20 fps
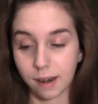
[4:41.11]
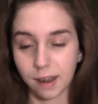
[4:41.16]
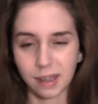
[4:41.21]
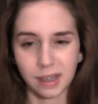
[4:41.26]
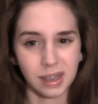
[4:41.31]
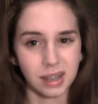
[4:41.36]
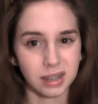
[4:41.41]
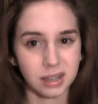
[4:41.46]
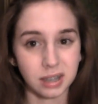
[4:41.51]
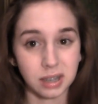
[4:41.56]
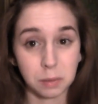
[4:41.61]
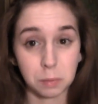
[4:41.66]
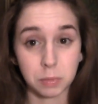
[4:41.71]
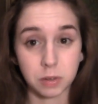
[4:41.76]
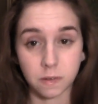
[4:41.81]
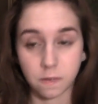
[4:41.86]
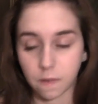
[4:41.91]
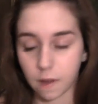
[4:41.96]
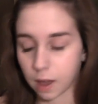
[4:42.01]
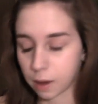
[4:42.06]
I can't seem
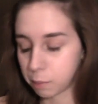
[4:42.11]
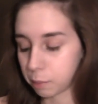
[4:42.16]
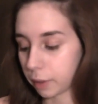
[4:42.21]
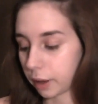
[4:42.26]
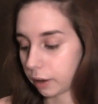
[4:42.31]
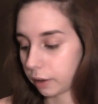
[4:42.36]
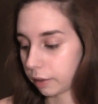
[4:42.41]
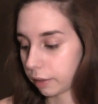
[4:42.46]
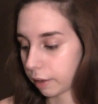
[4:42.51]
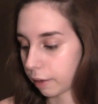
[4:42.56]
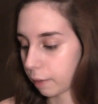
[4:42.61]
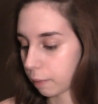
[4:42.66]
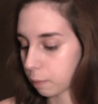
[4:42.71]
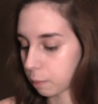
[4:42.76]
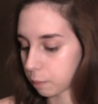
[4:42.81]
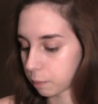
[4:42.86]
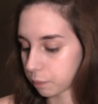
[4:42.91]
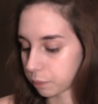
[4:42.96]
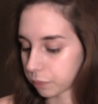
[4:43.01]
to find mine though.